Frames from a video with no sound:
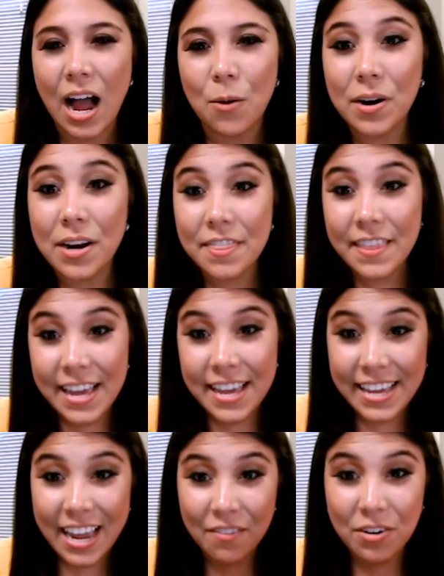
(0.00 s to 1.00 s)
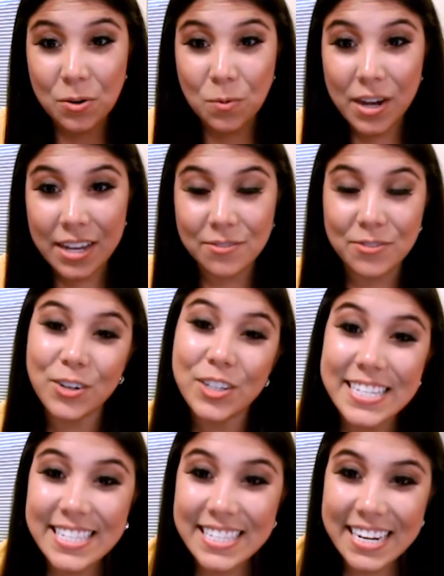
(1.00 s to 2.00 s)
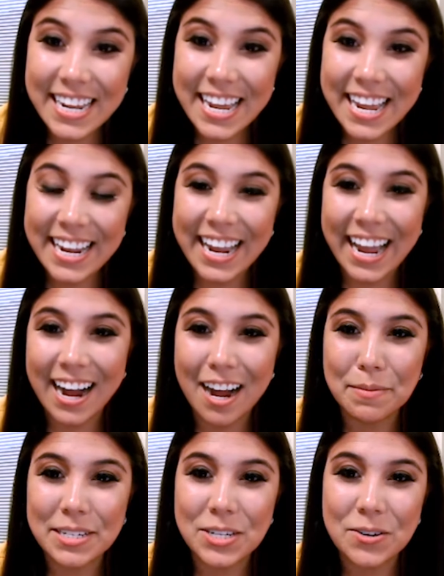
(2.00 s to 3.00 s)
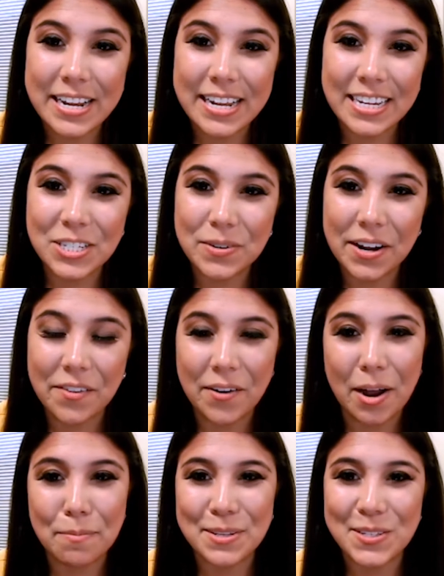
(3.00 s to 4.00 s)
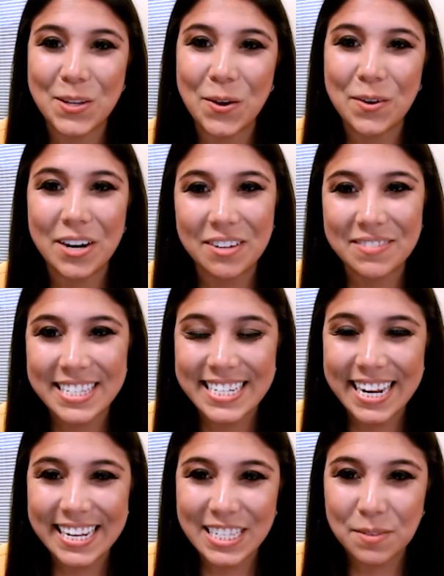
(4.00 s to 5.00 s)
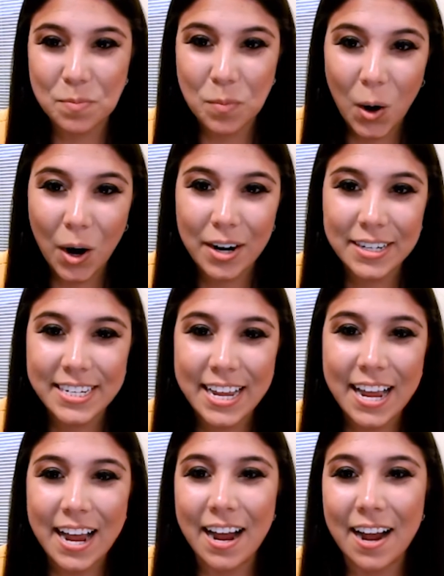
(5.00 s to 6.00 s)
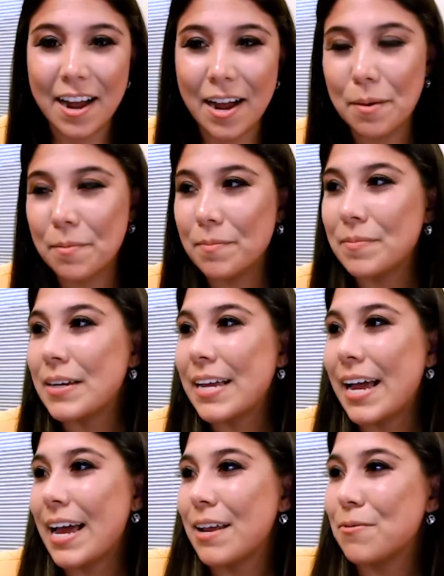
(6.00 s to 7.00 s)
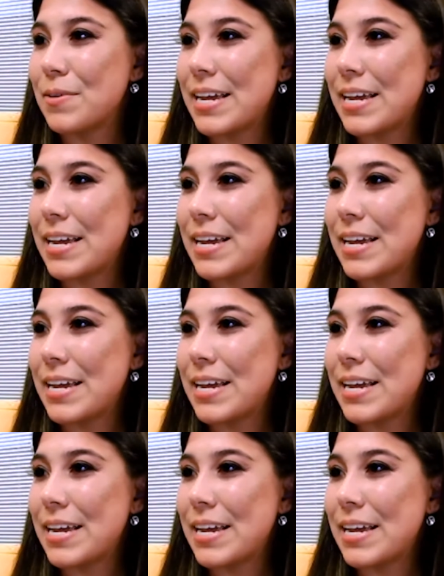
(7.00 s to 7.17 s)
want to thank everyone for listening and tuning in to another episode of Stay Smart. Again, we